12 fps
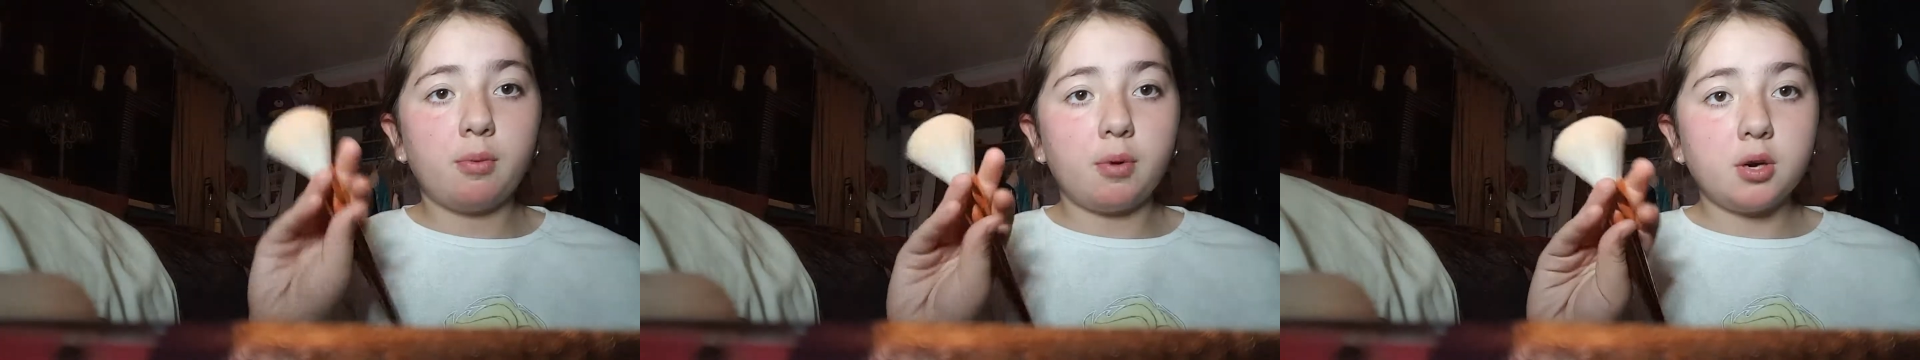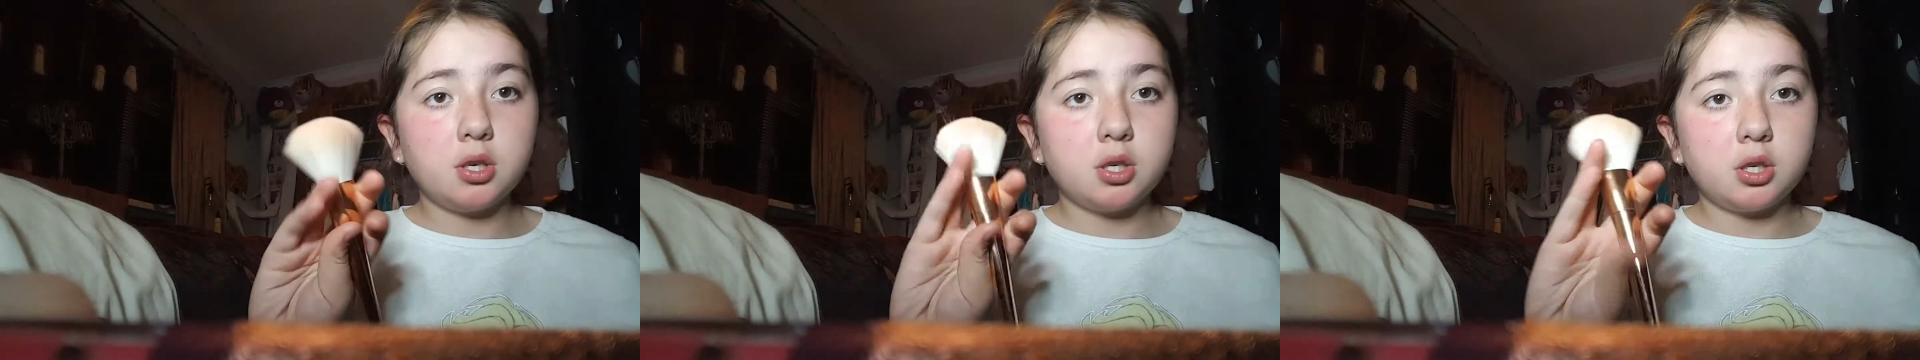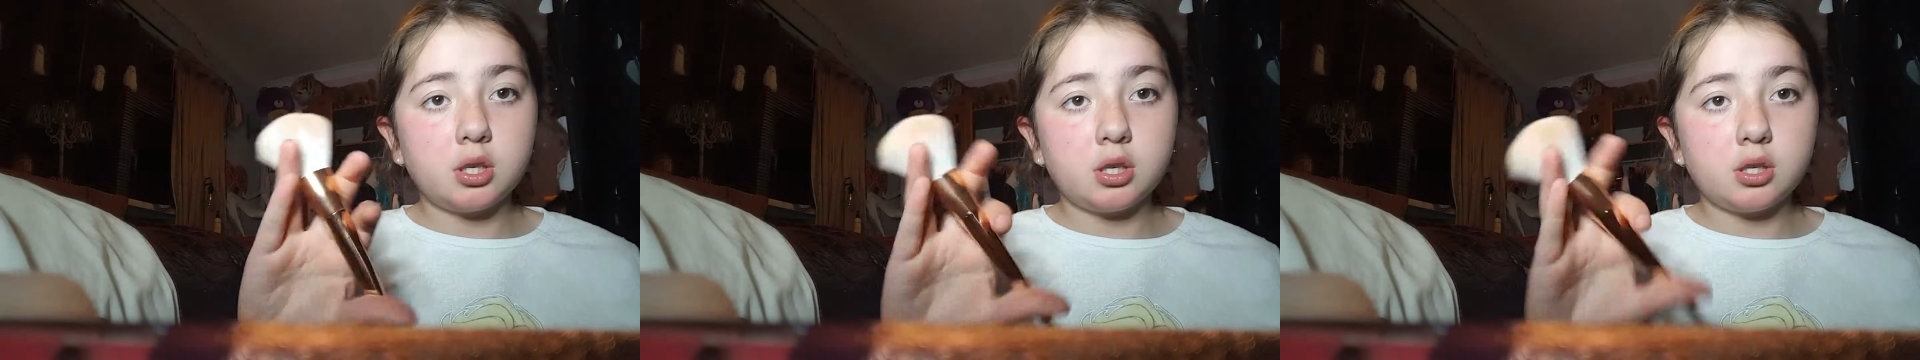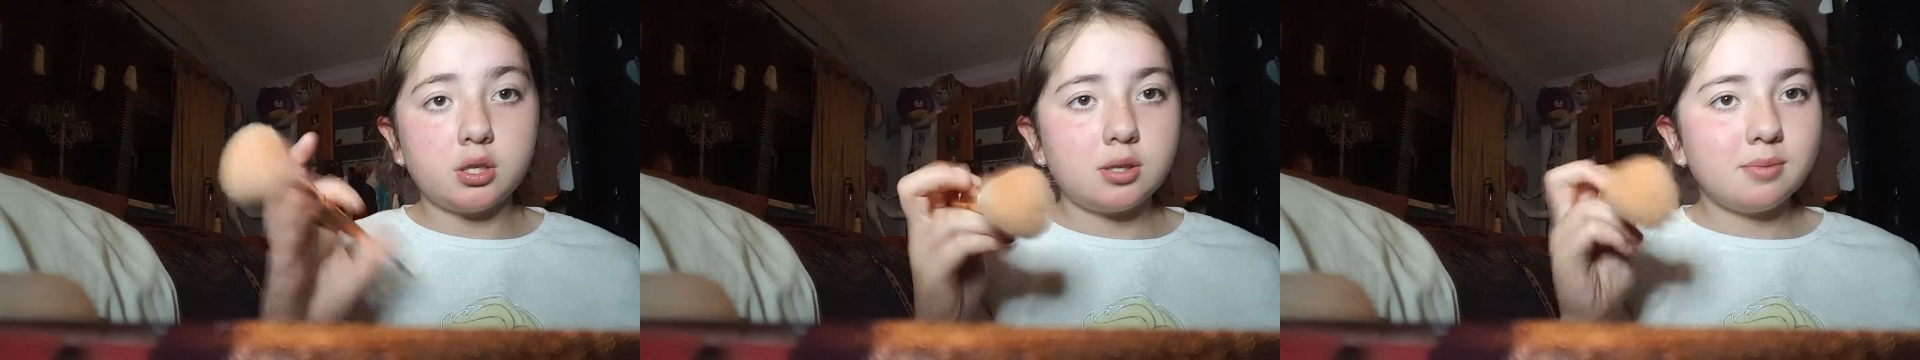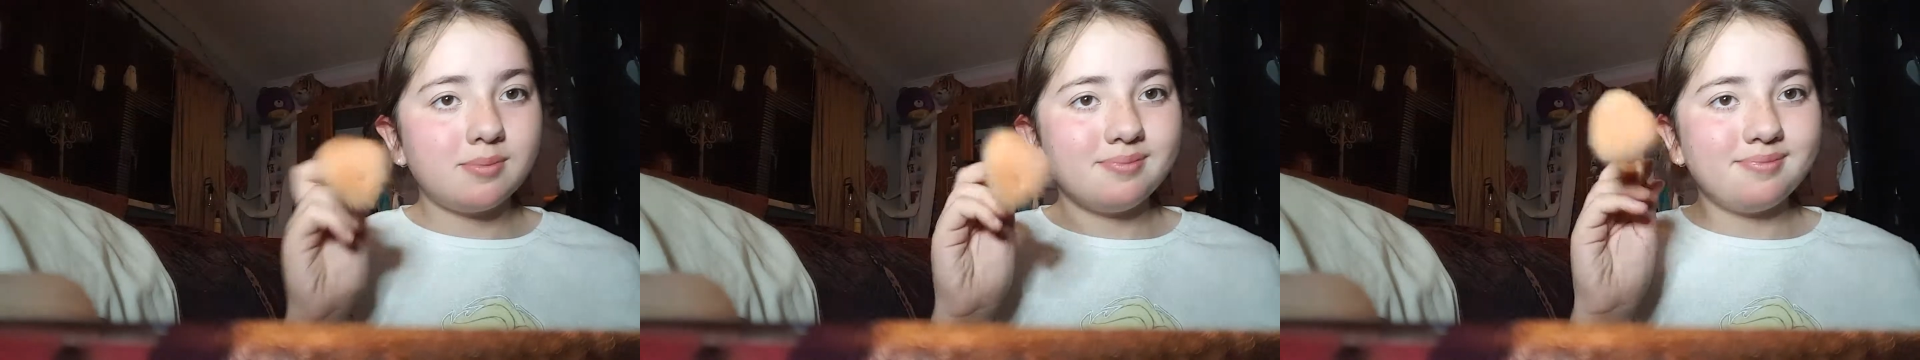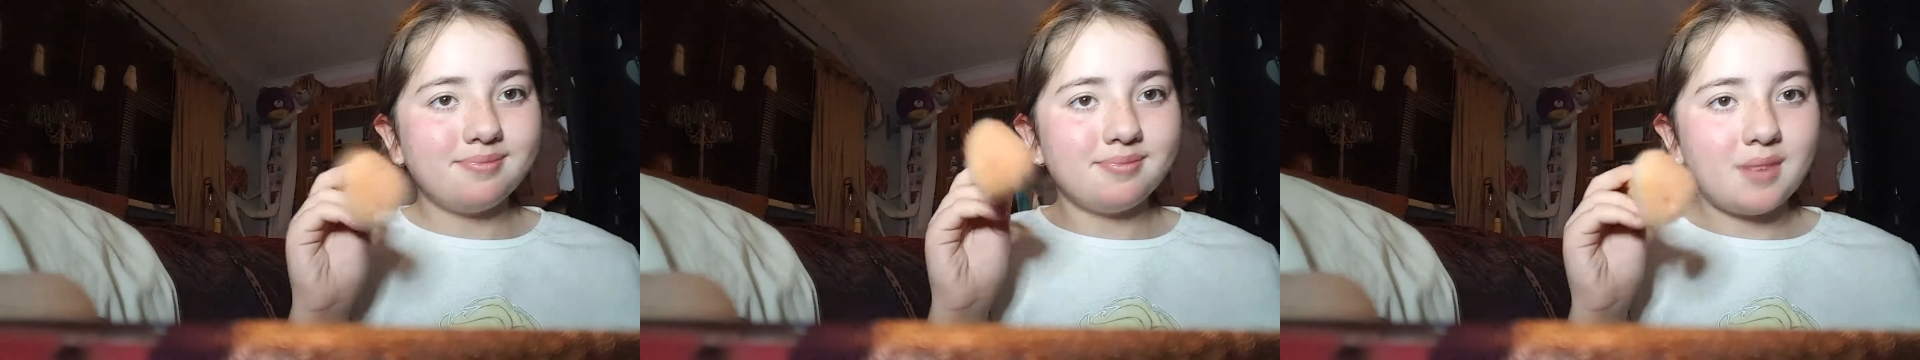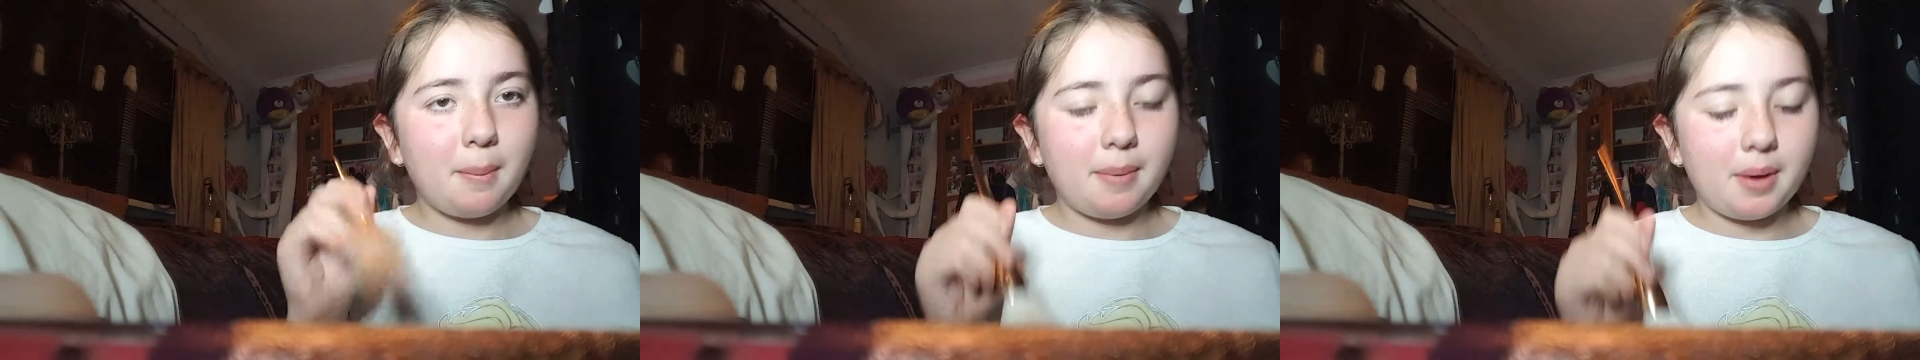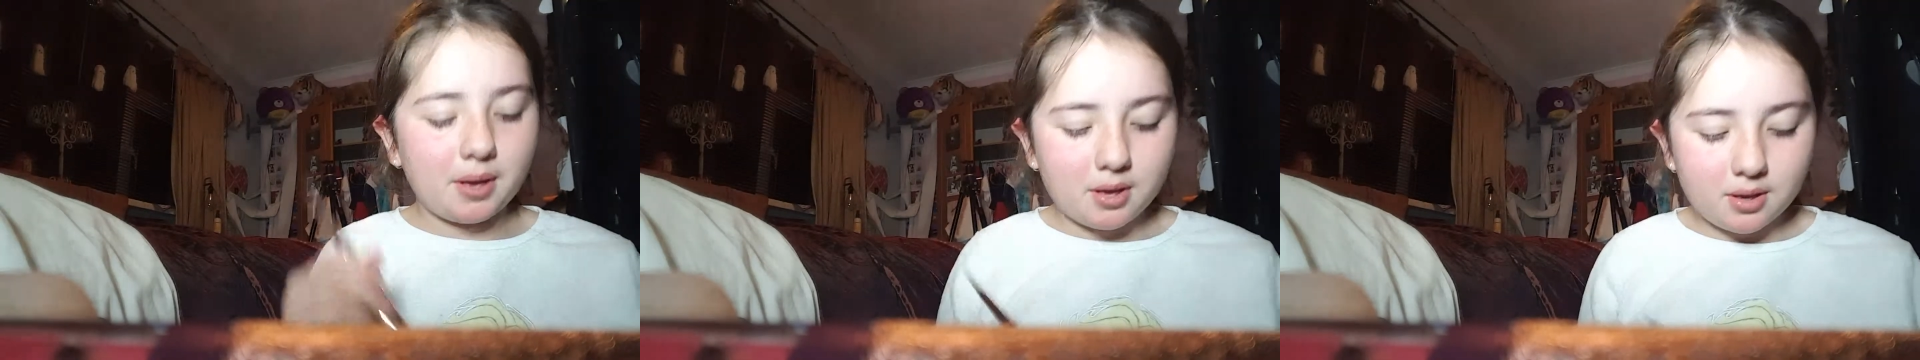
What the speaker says: brush because it's big.